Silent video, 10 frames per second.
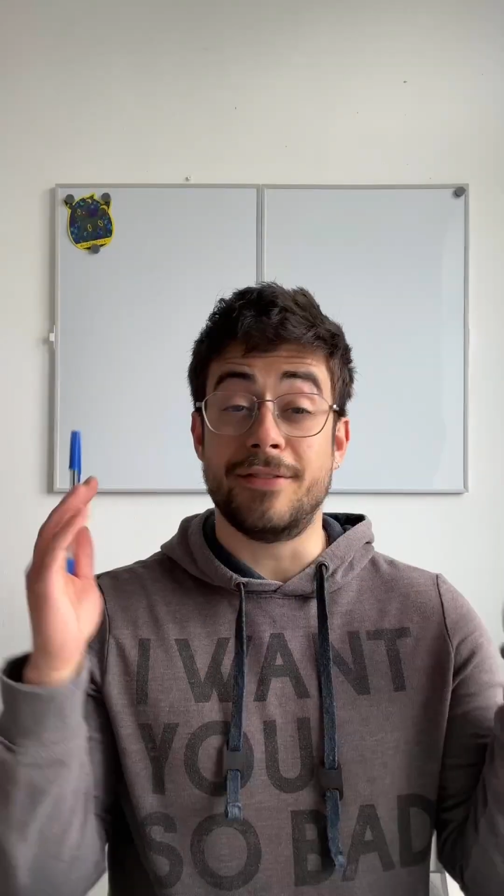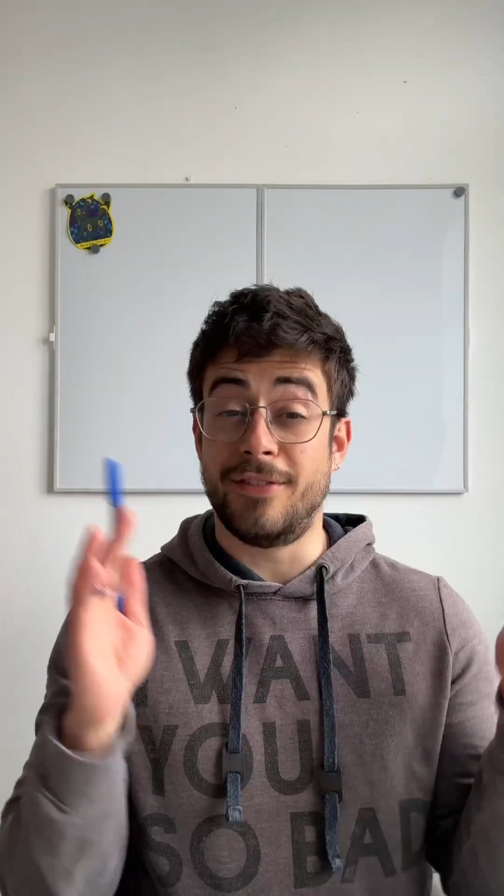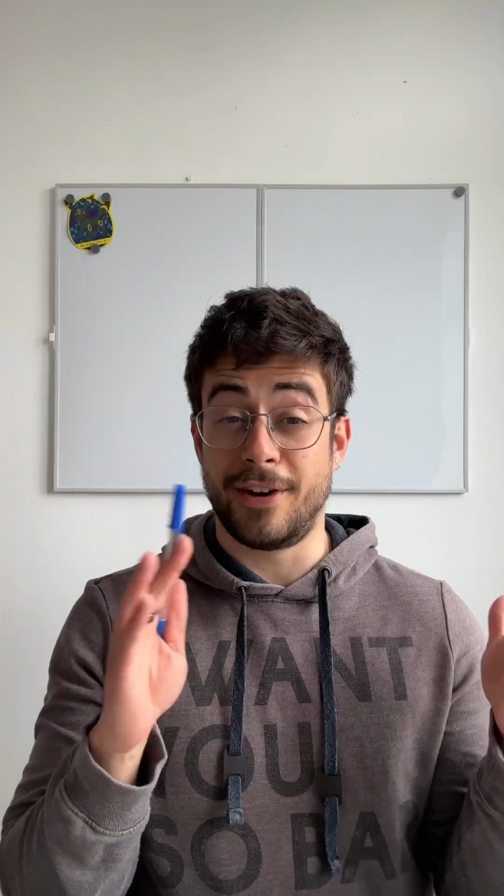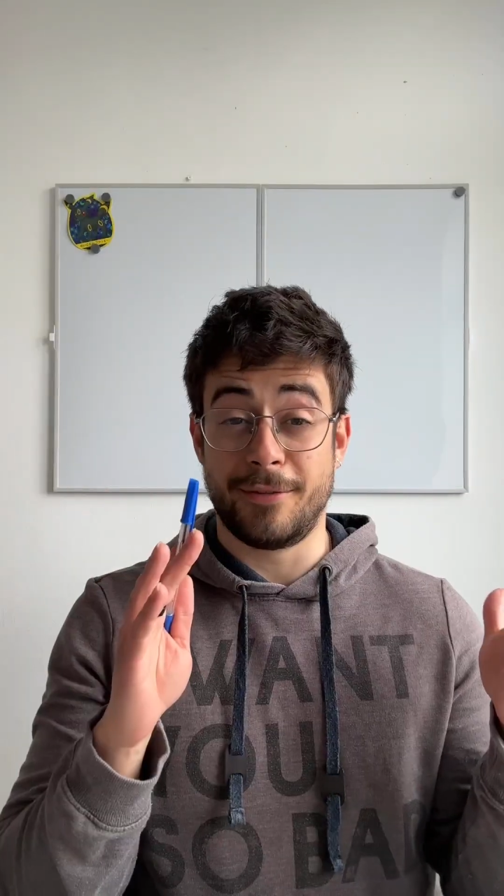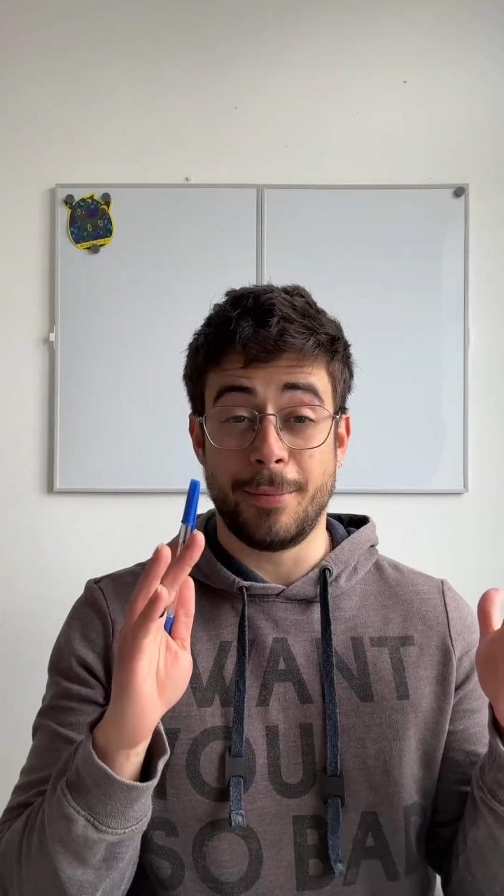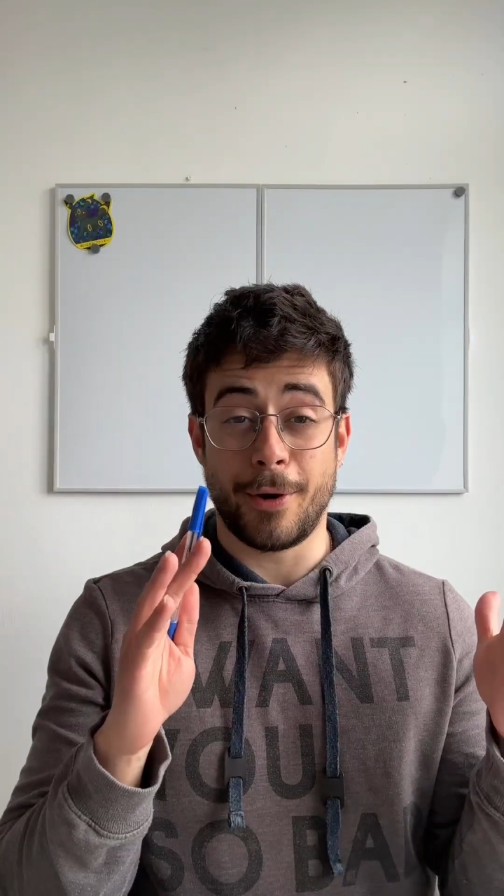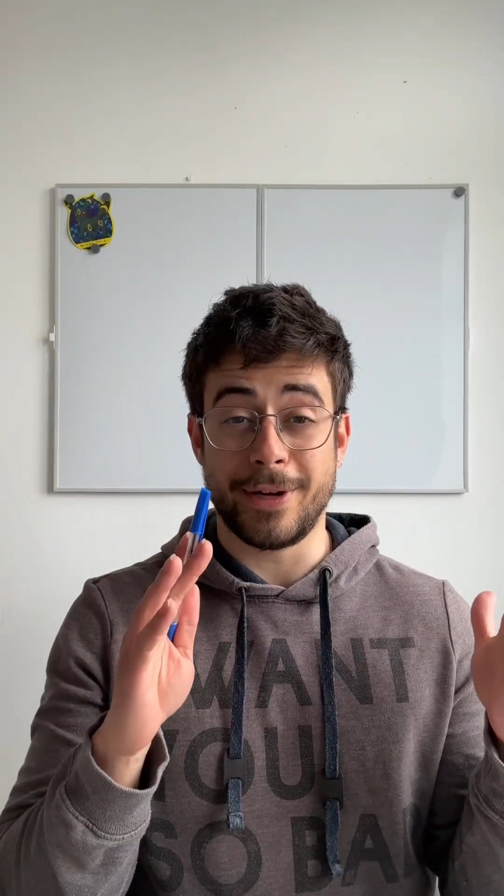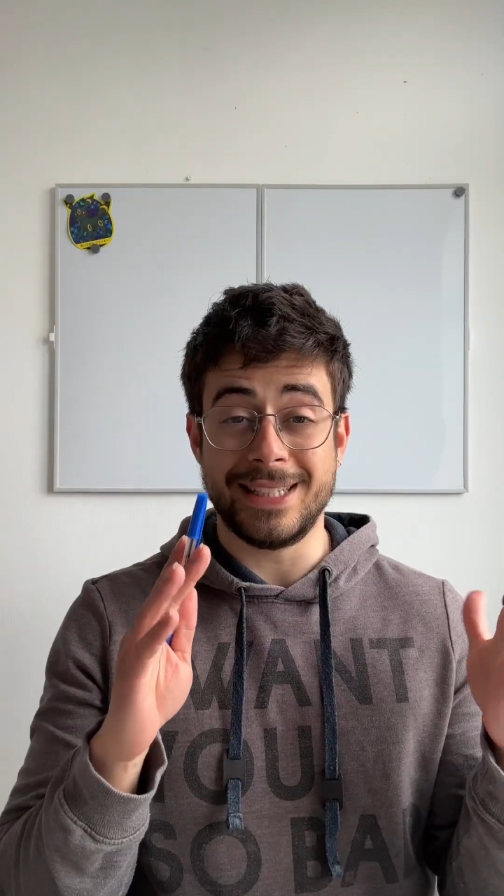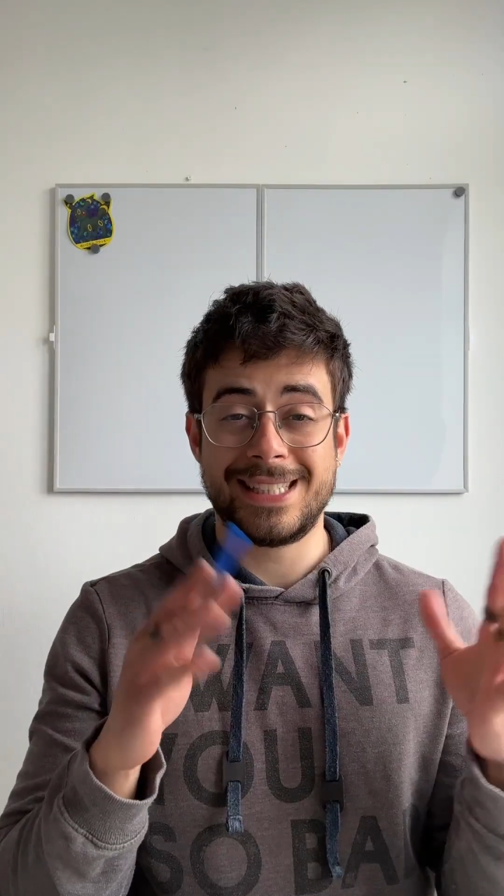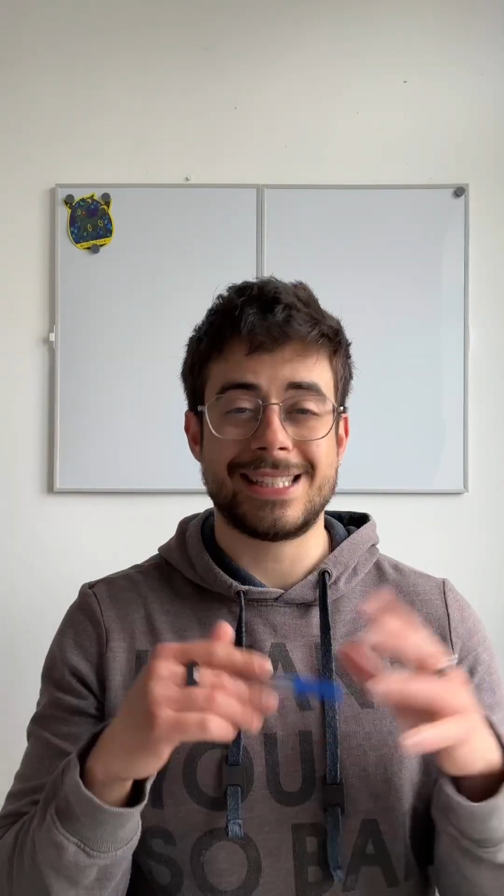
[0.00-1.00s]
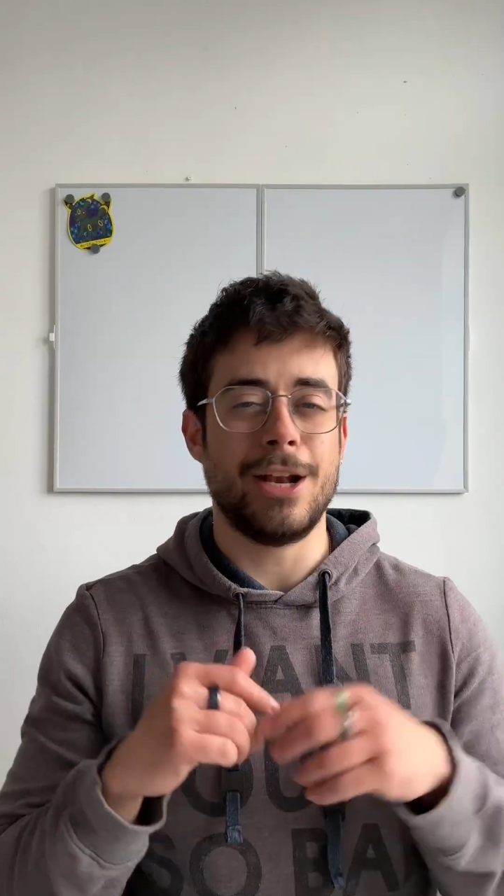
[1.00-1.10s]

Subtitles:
verboids,